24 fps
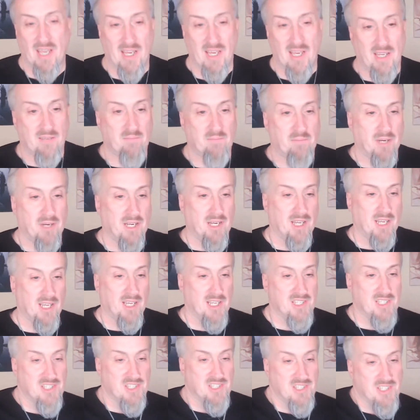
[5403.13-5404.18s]
but it
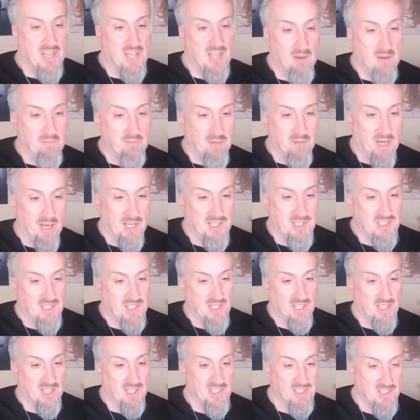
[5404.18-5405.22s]
gets the sound bites and
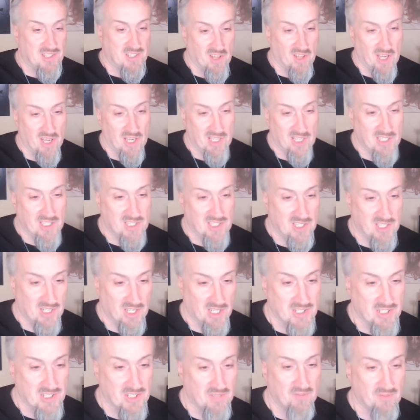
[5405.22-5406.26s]
it gets the likes and it
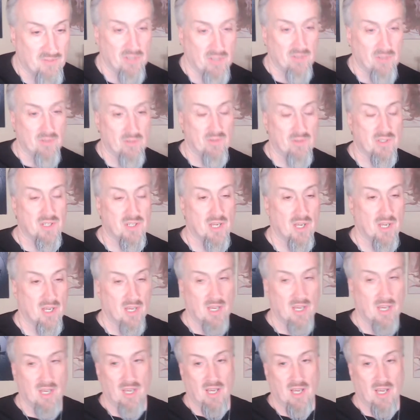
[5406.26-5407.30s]
gets the views.
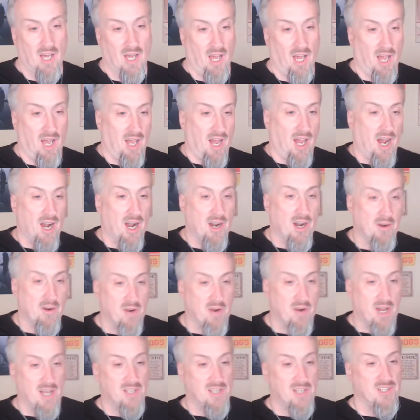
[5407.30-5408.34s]
Aaron
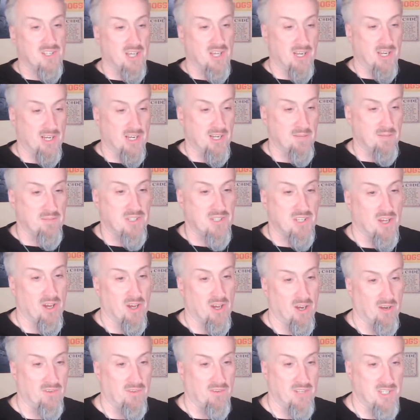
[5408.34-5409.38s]
Ross said it
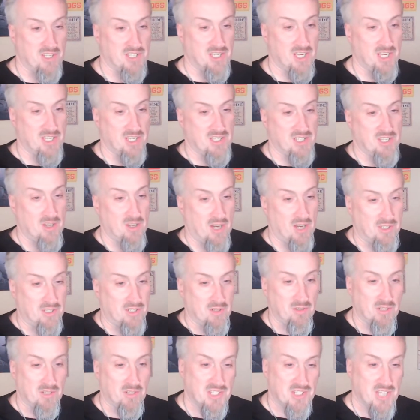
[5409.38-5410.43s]
himself. He says, I
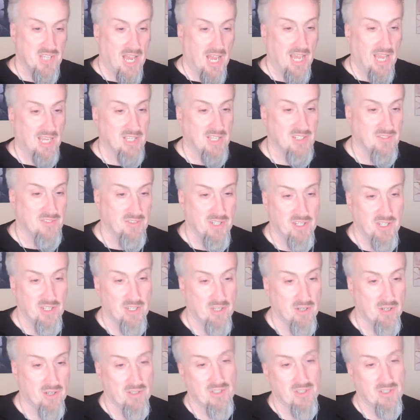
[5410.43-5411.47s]
do the science
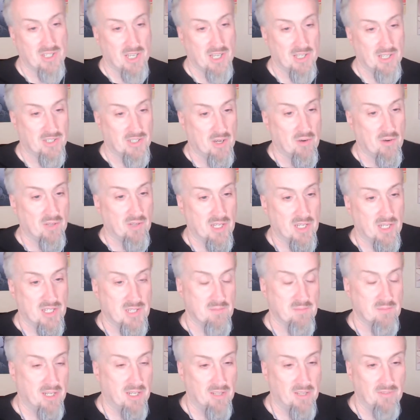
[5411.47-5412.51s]
videos and they don't get as
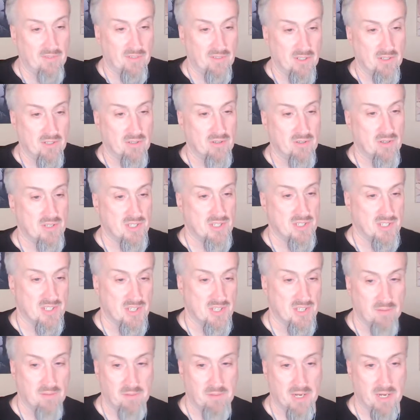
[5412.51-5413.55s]
many views and
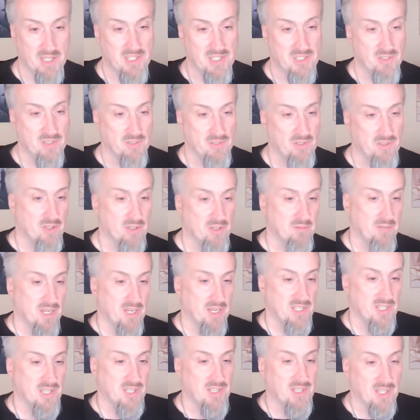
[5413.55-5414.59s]
stuff, but I still do them
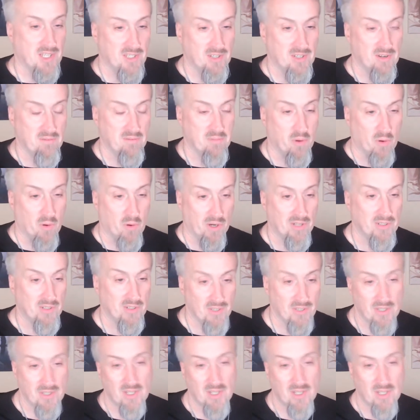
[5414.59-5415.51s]
because I think they're important.